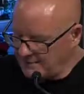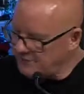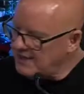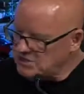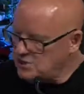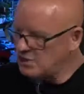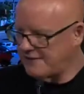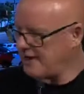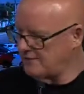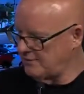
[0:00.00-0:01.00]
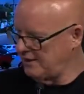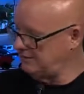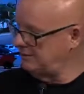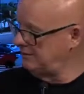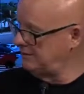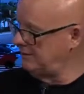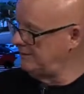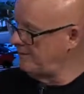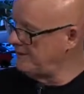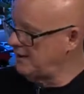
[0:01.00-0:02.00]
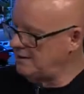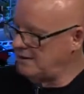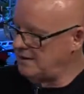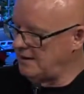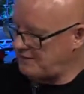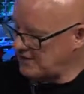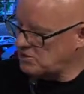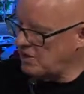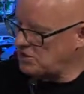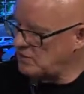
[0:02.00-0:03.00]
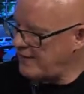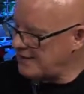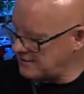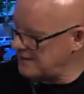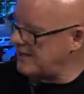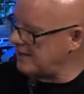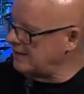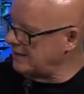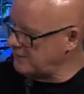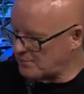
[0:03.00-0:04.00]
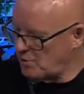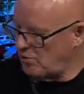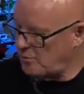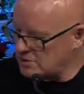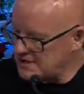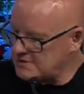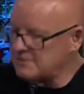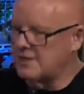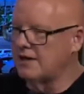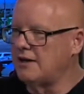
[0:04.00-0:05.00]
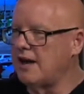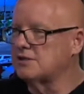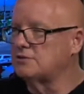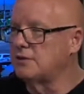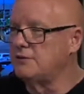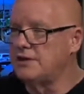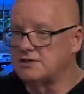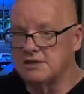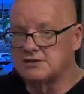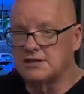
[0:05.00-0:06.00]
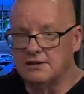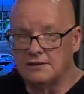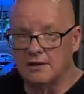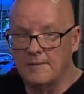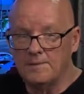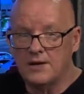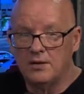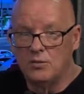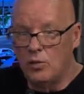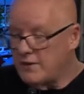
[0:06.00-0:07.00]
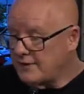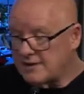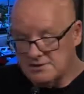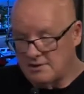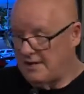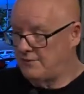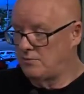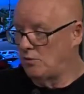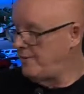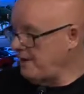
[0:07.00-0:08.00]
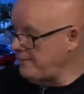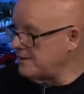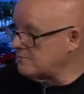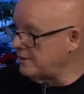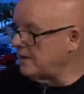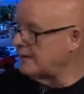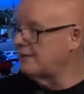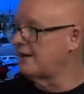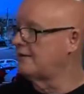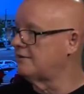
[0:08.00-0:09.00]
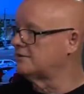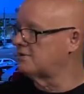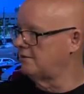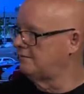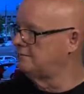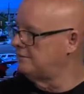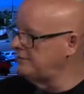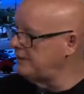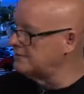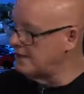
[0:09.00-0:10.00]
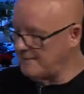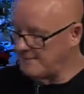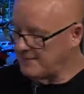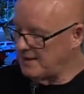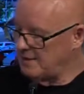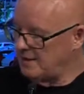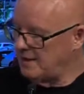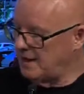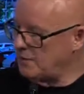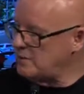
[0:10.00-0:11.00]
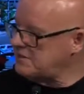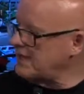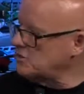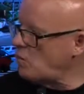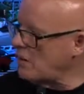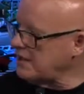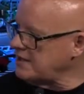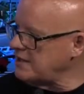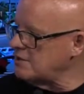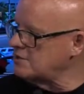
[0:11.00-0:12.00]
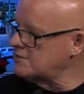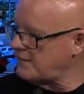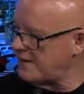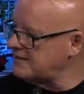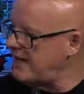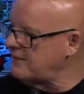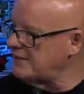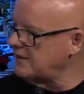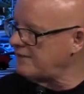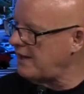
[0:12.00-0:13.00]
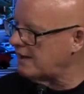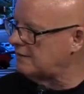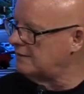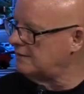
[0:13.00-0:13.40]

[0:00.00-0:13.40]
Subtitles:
if they took that direction, if they started doing that today, if the pro-aborts had some kind of national convention and said, look, we've got to start having more babies, we've got to get out here and start doing this, it would take 20 years for that to have any effect,